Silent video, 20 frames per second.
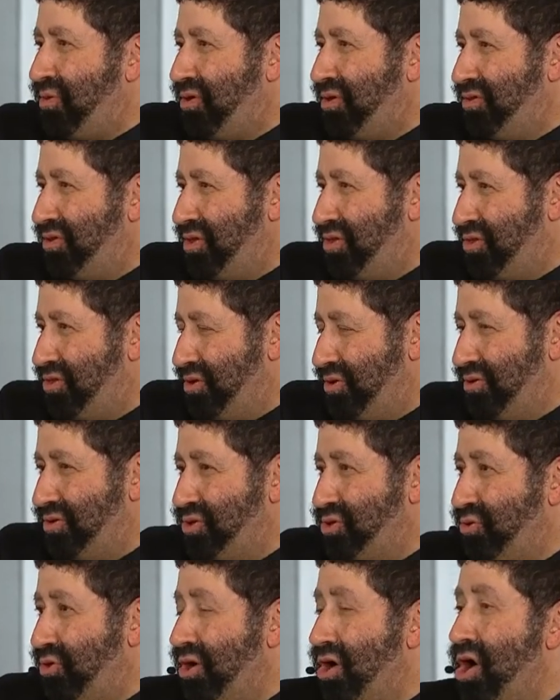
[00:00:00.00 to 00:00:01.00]
part of the
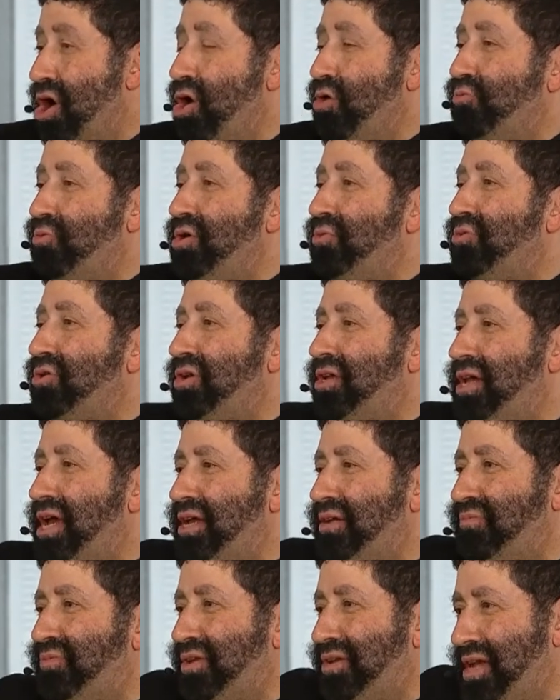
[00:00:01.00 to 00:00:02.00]
third door. We will
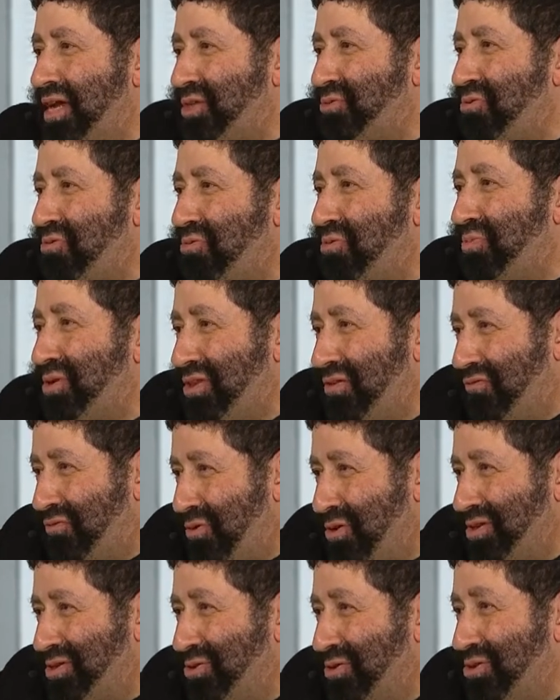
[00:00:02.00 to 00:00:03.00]
get the next one will be the
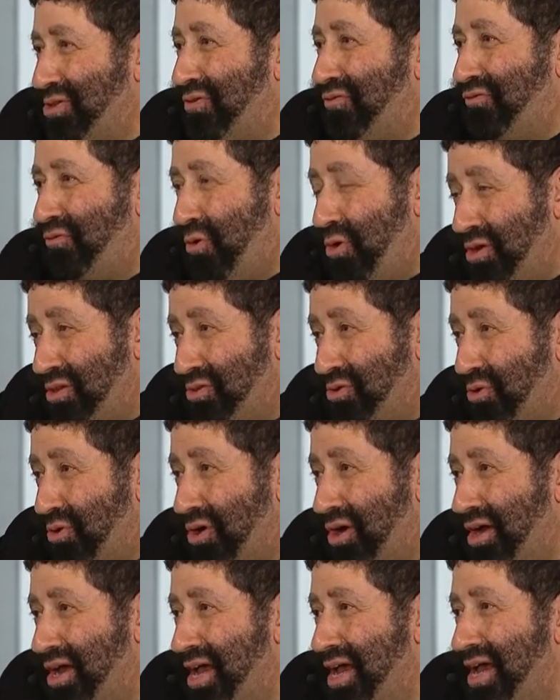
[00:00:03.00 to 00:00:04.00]
fourth door. The fourth
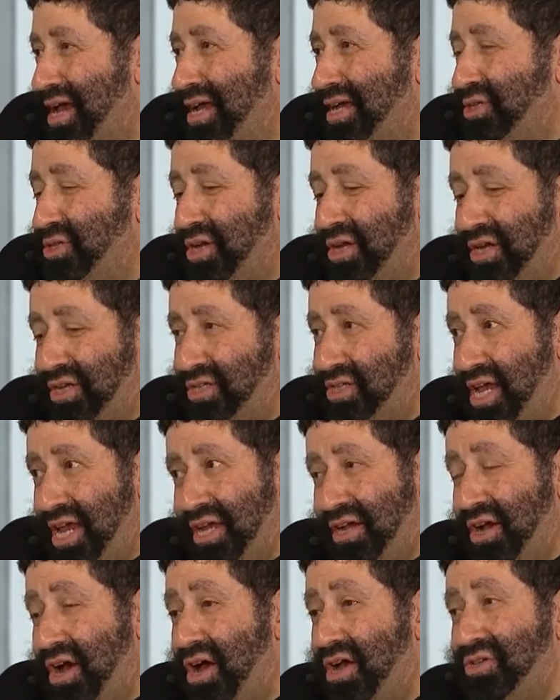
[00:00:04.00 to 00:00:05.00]
door is going to
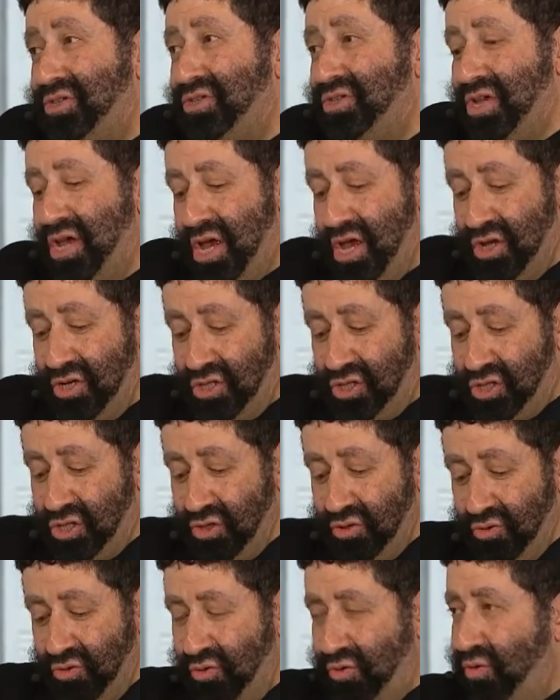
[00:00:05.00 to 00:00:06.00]
take us
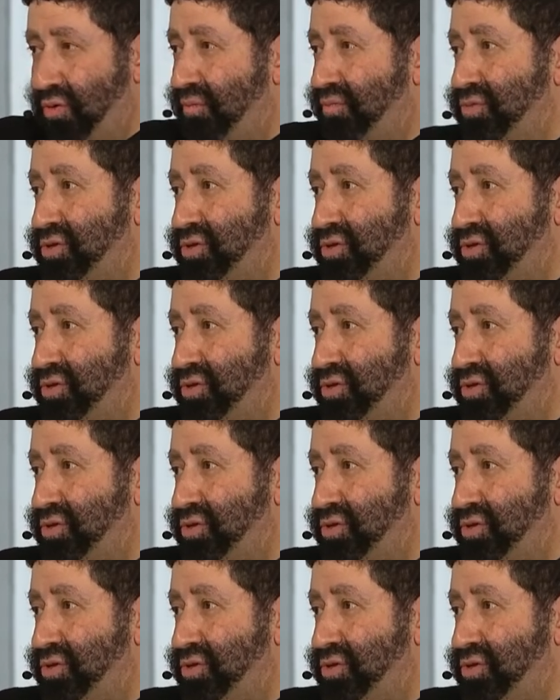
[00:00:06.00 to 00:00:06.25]
to.